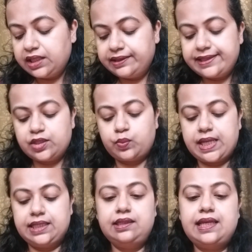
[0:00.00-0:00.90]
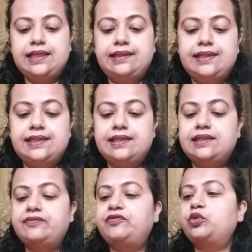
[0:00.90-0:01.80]
this one, and this is
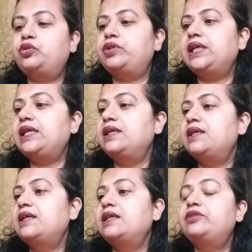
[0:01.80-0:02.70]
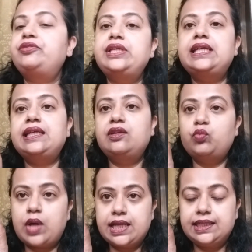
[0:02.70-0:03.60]
the Votre
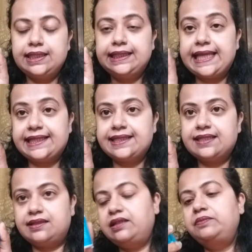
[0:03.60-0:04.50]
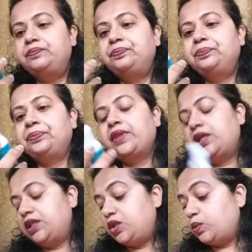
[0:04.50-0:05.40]
3-in-1 cleanser.
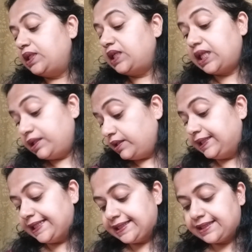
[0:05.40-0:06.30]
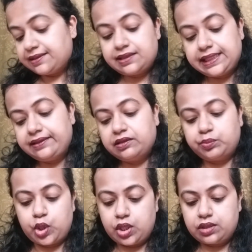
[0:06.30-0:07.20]
So another cleanser in the
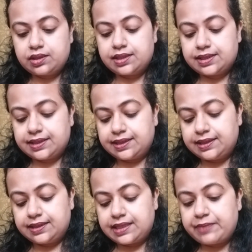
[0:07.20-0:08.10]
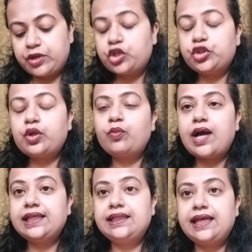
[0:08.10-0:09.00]
box. I'm not sure
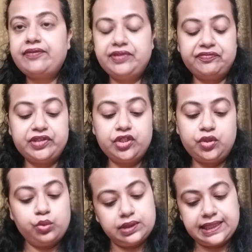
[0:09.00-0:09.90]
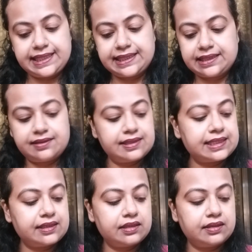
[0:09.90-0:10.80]
why they have given 2 cleansers
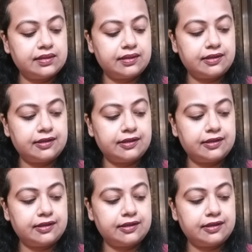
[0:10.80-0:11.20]
in